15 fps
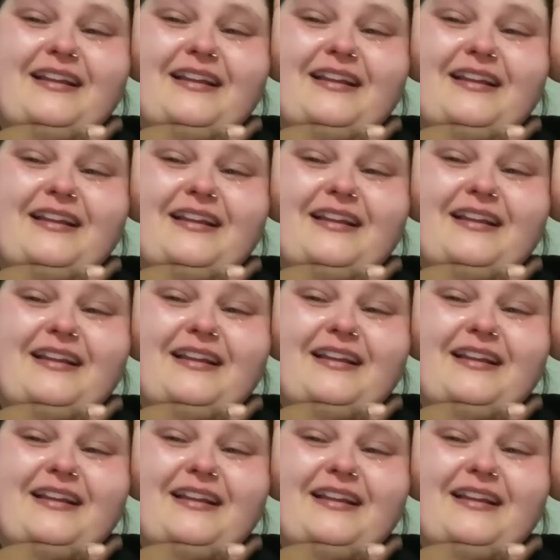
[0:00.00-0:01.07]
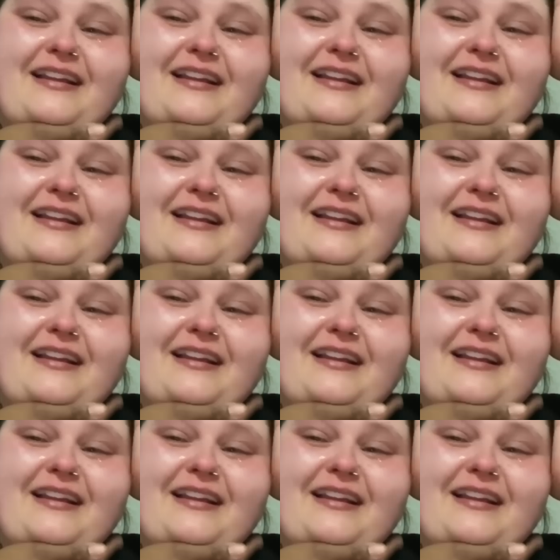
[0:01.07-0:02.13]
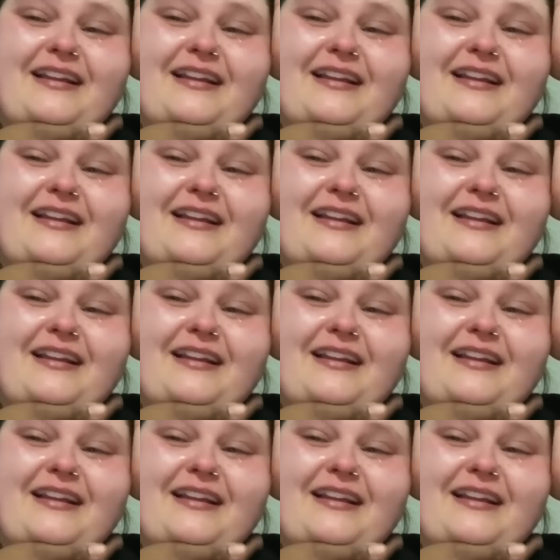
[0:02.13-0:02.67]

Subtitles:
No one is speaking in this clip.